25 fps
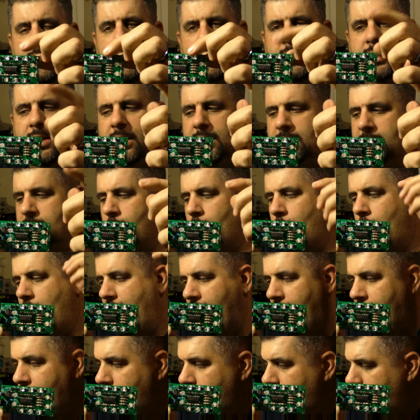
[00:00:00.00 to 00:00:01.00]
Take some
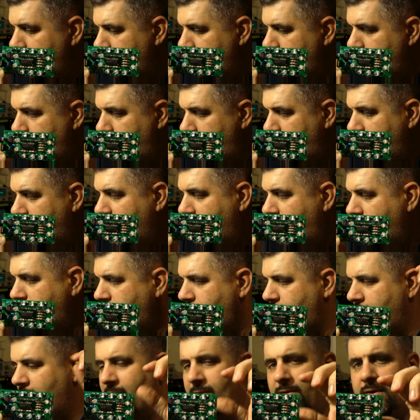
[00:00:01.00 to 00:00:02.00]
wire, run it out
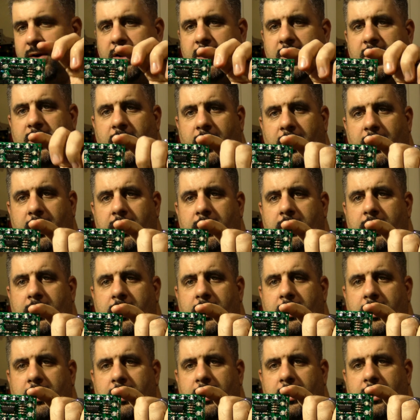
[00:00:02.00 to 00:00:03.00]
to whatever you're doing.
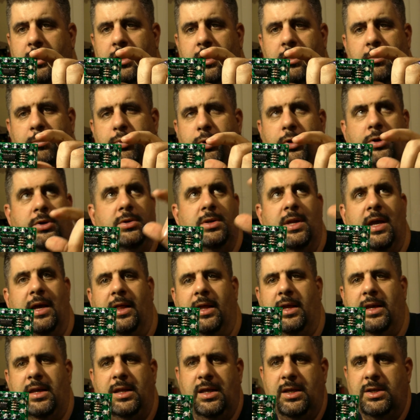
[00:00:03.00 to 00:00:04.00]
You can put
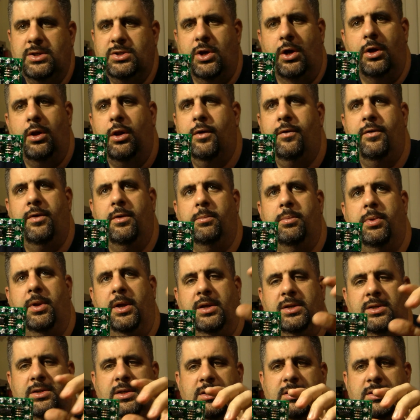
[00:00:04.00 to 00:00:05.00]
LEDs all over the
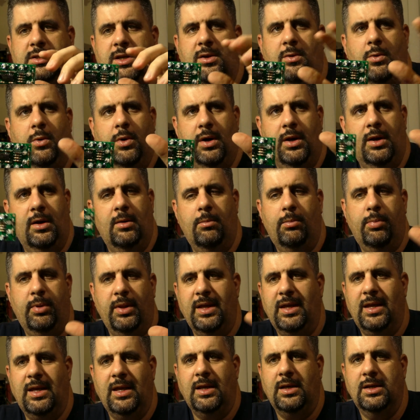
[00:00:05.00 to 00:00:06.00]
place. Let's say you wanted a
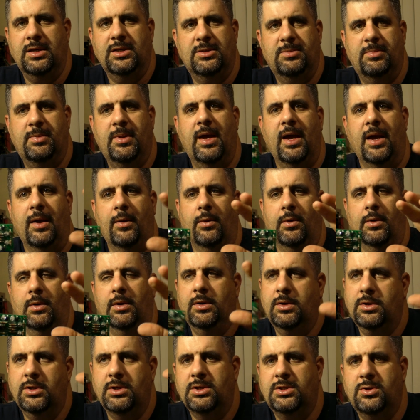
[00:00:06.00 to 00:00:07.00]
blinking display or
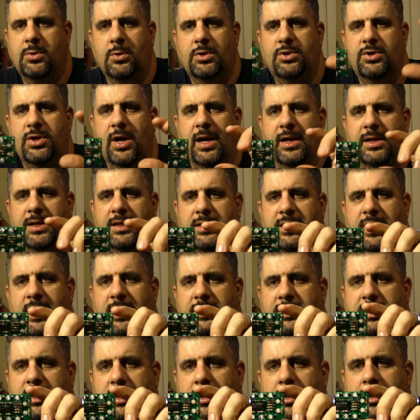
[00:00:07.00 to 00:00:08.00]
just to attract
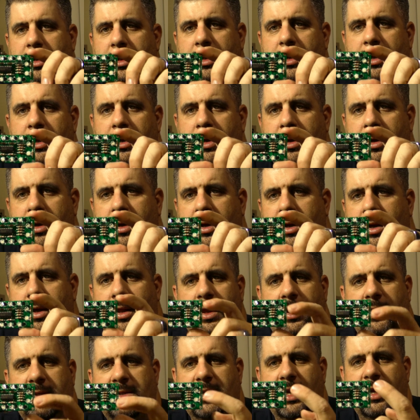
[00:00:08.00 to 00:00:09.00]
attention.
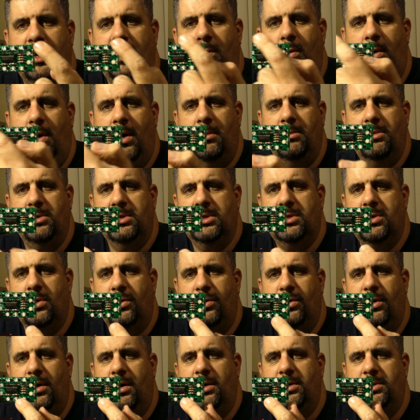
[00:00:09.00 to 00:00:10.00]
Let's say you don't want them just
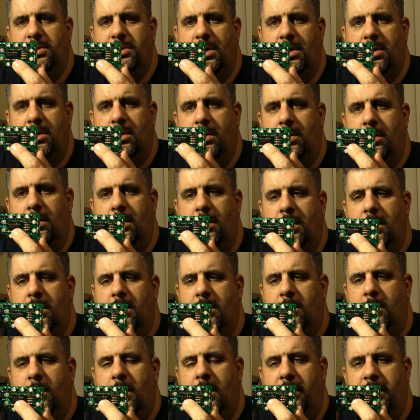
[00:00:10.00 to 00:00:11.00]
going around a circle.
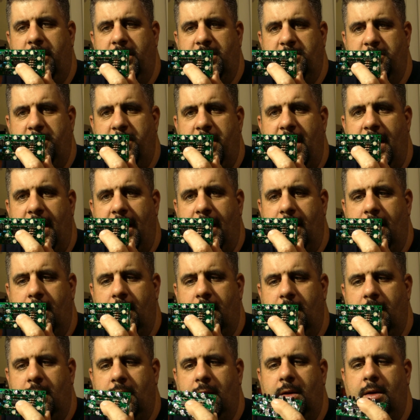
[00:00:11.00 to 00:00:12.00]
Well, this pick,
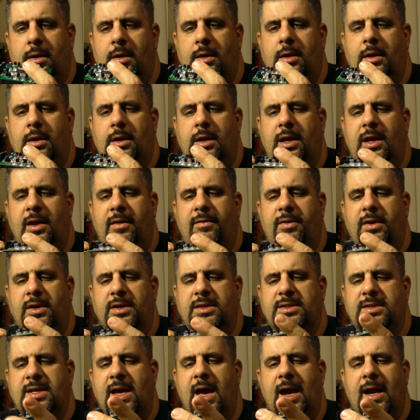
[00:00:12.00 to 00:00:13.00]
if you
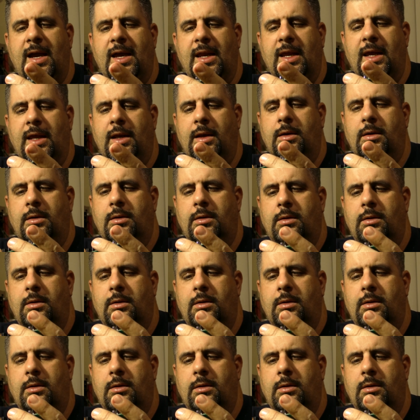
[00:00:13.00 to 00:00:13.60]
socket it,